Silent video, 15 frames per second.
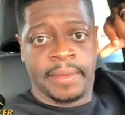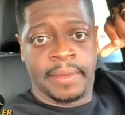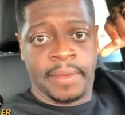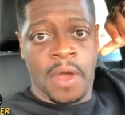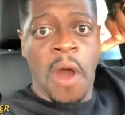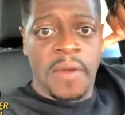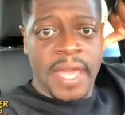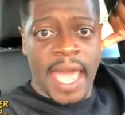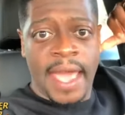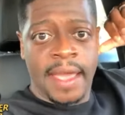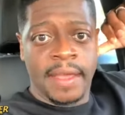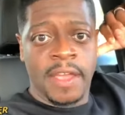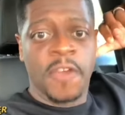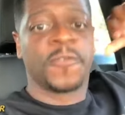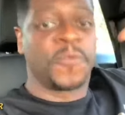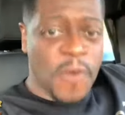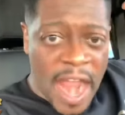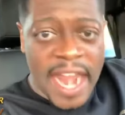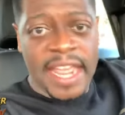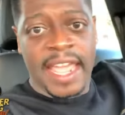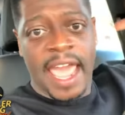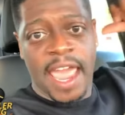Okay?
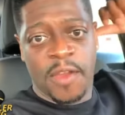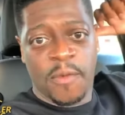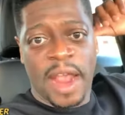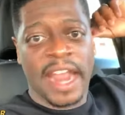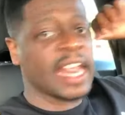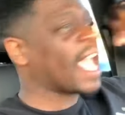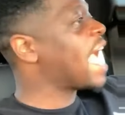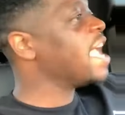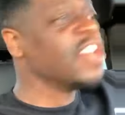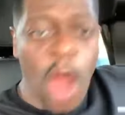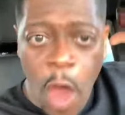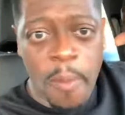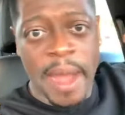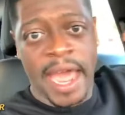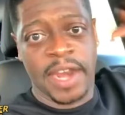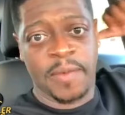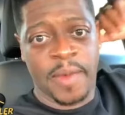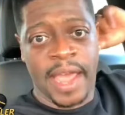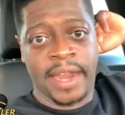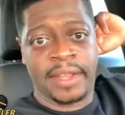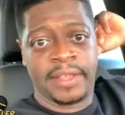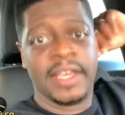Freddie ain't ready. Ain't nobody
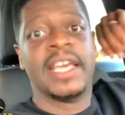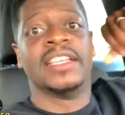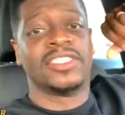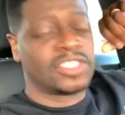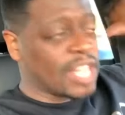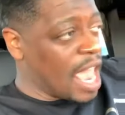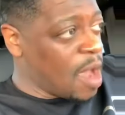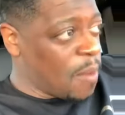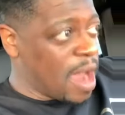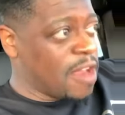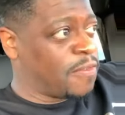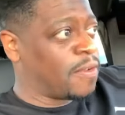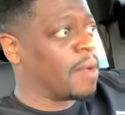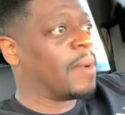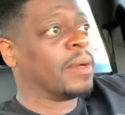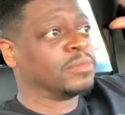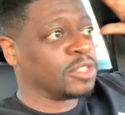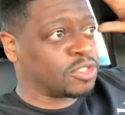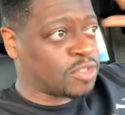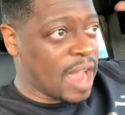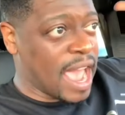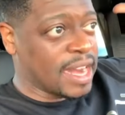ready. Stay away from her. I'm just
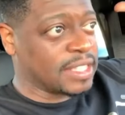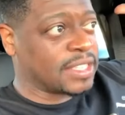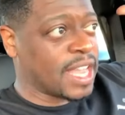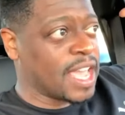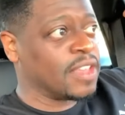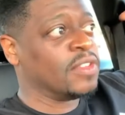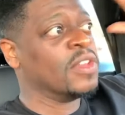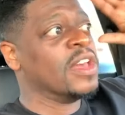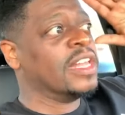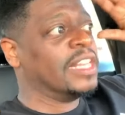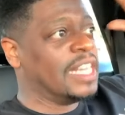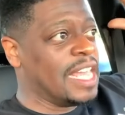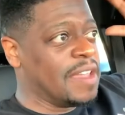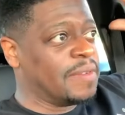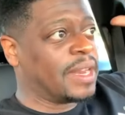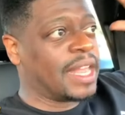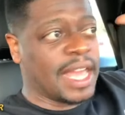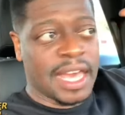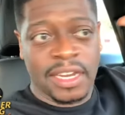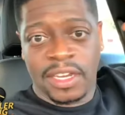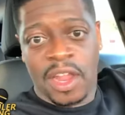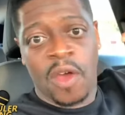trying to tell you. Leave her the
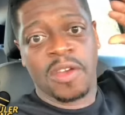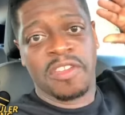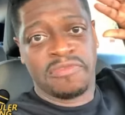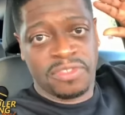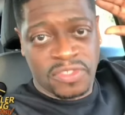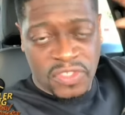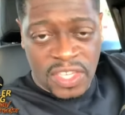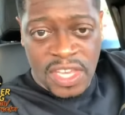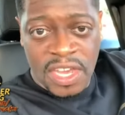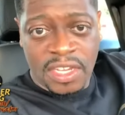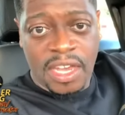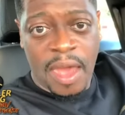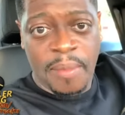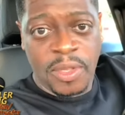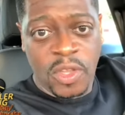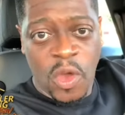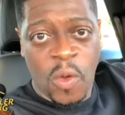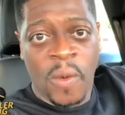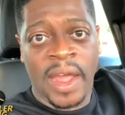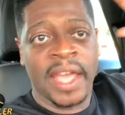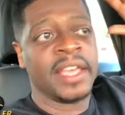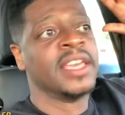hell alone. If you see her coming your
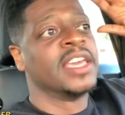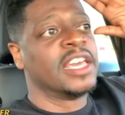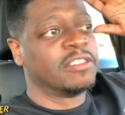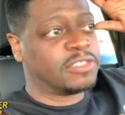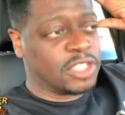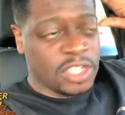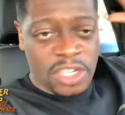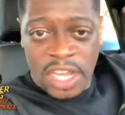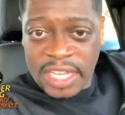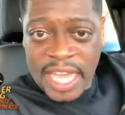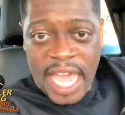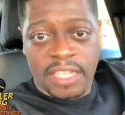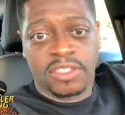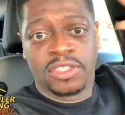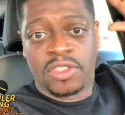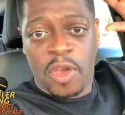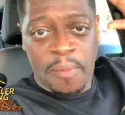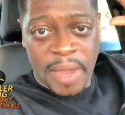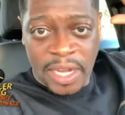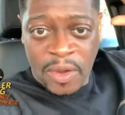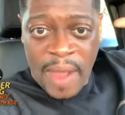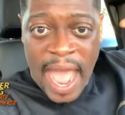way, if she look at you, don't
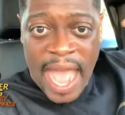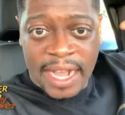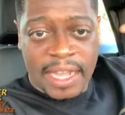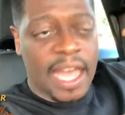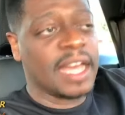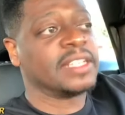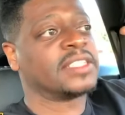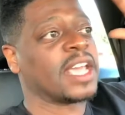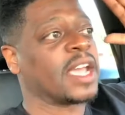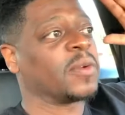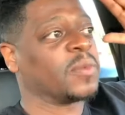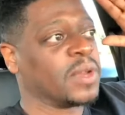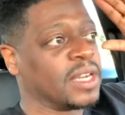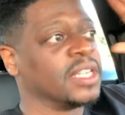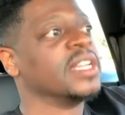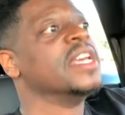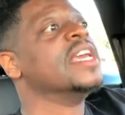make no eye contact with her.